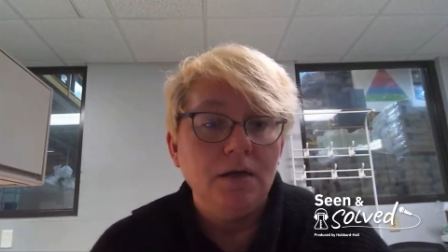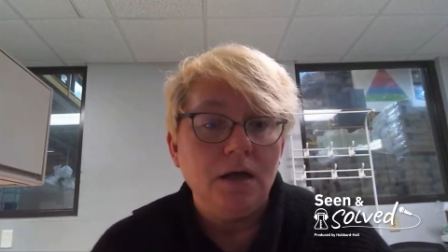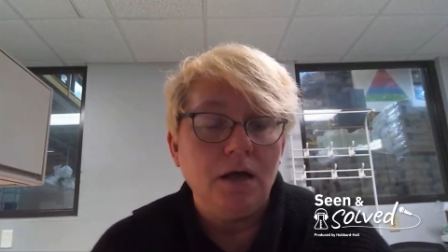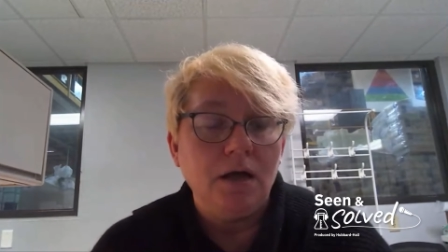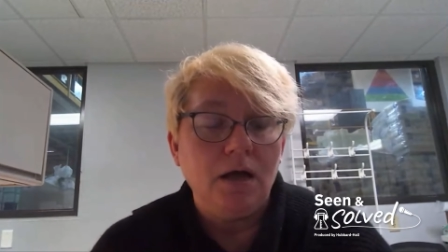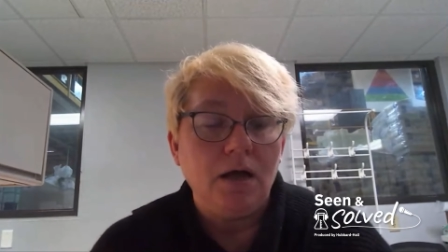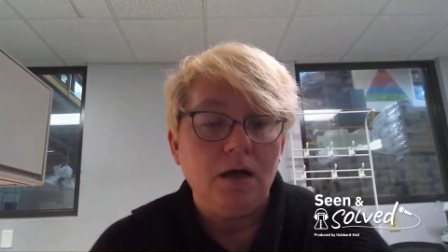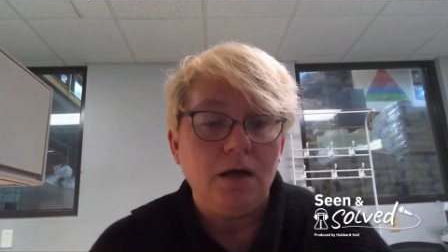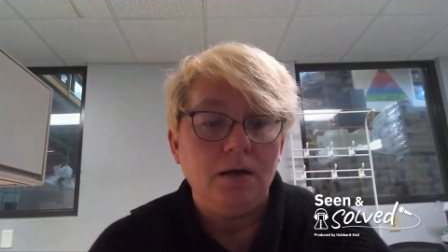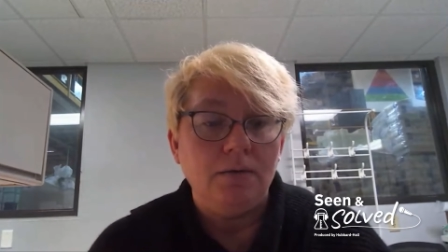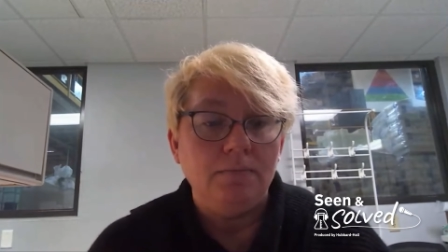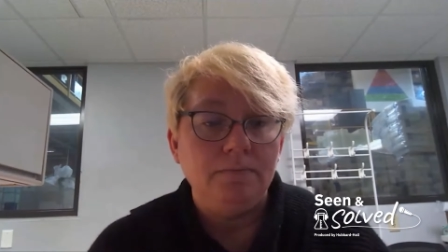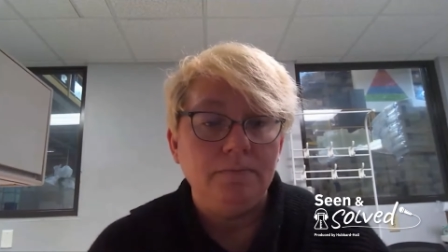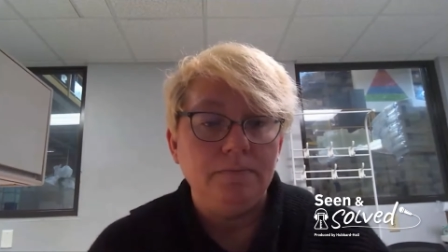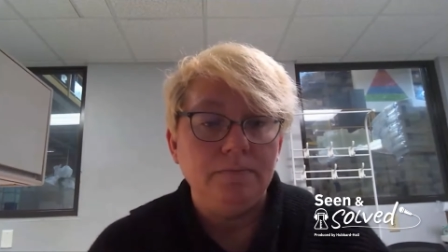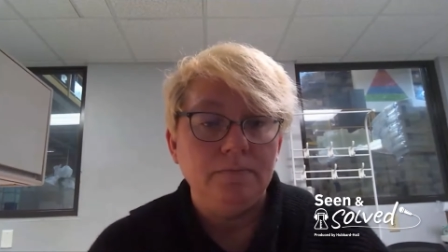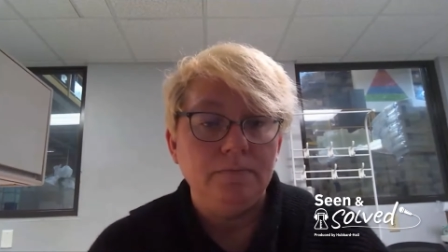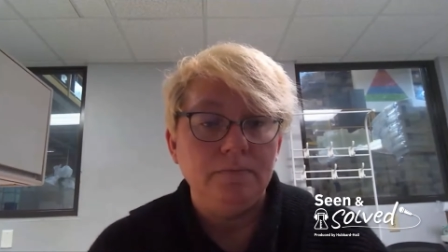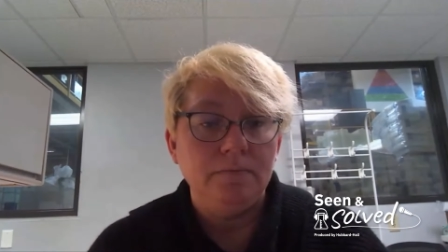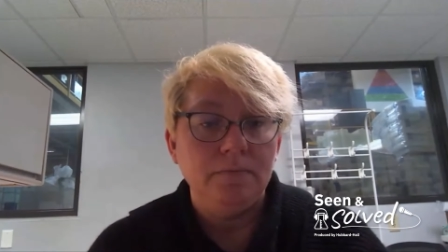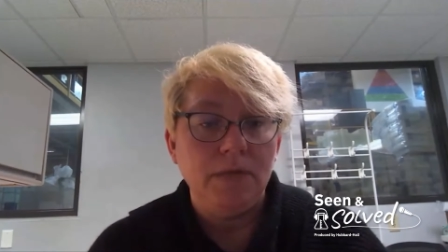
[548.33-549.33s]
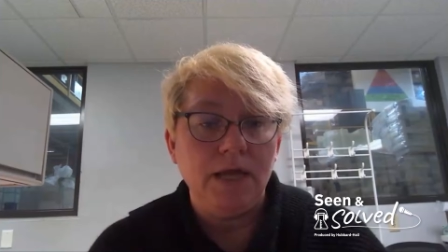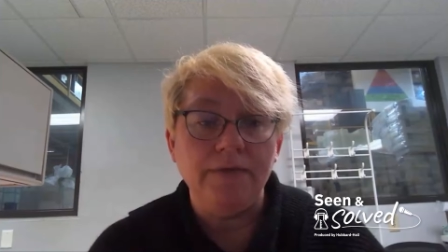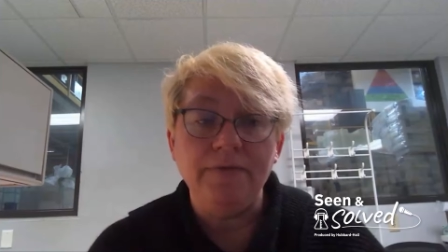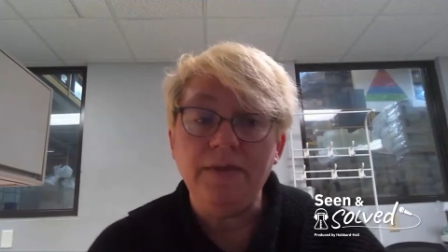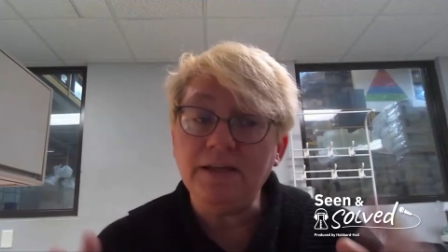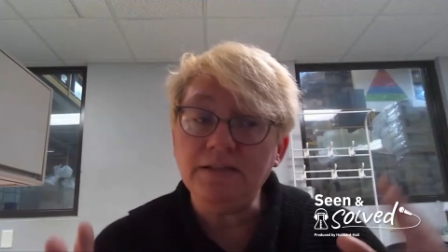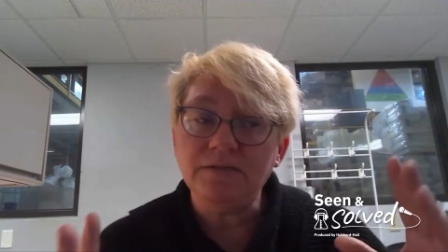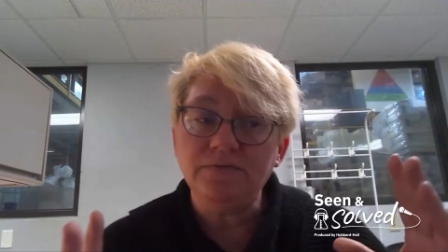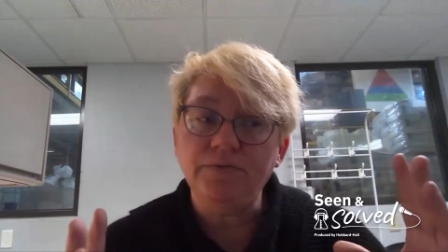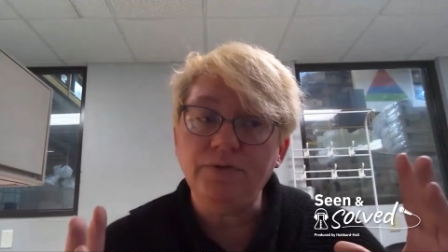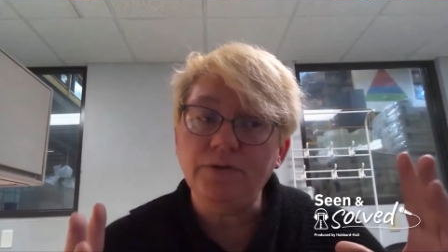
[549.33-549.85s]
And
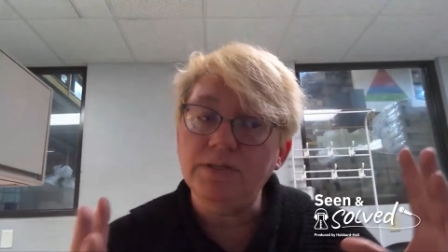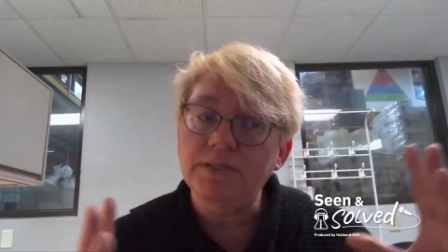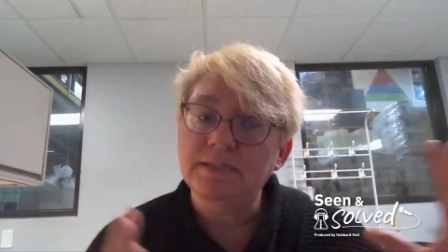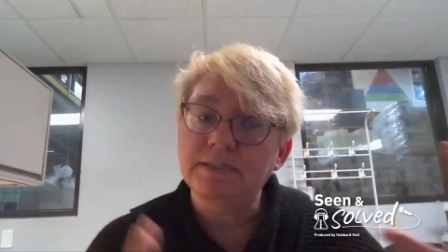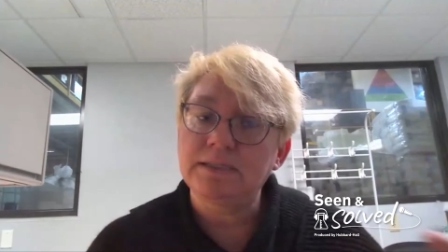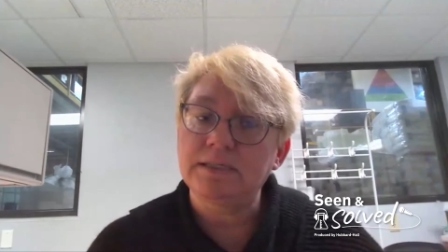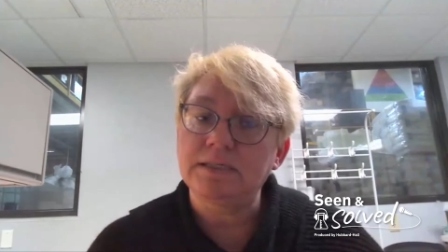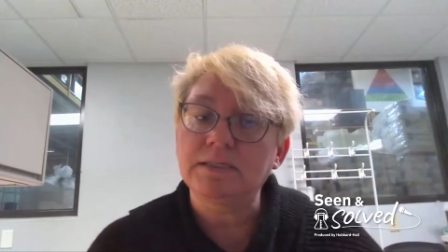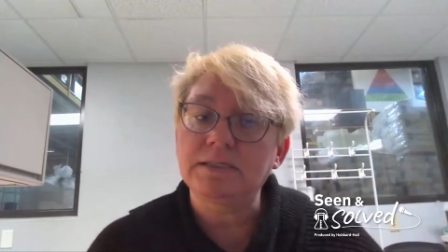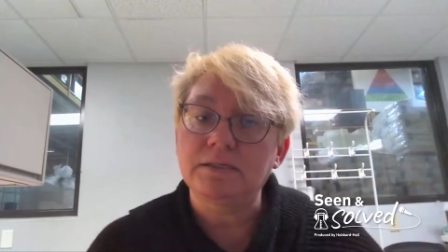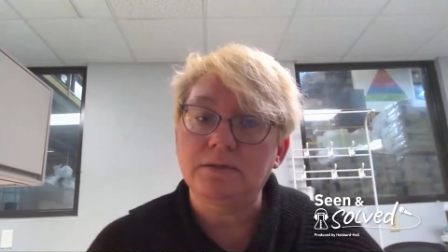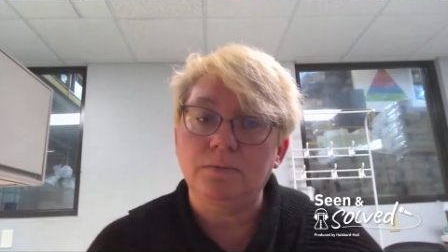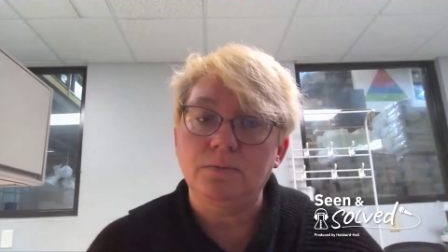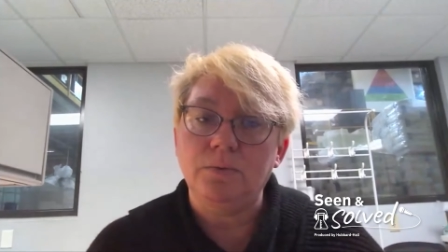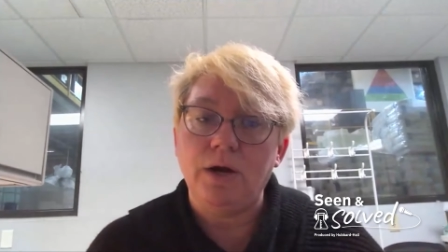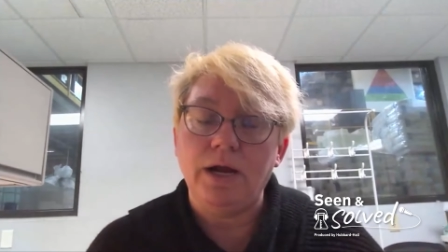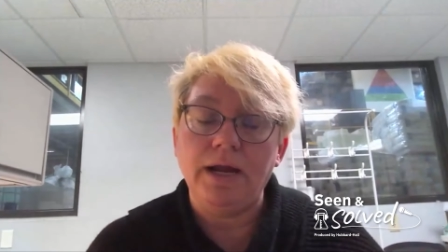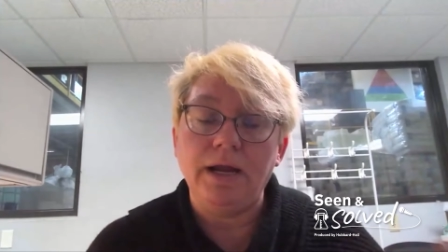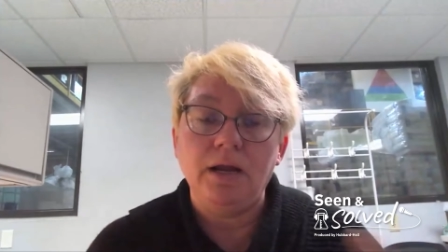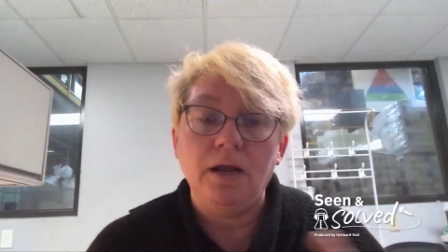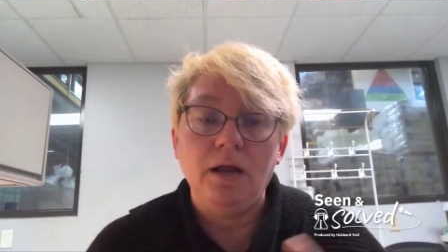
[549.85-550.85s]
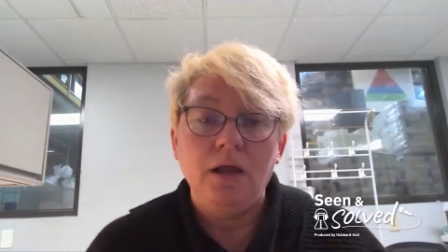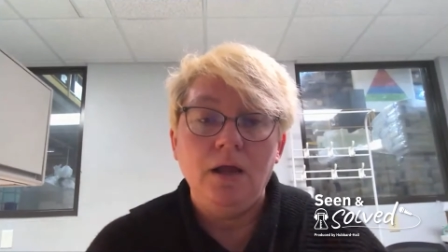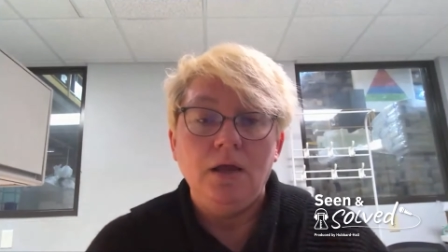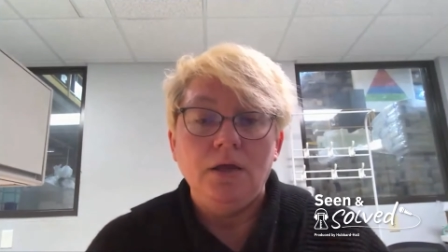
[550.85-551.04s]
that's for the system, right?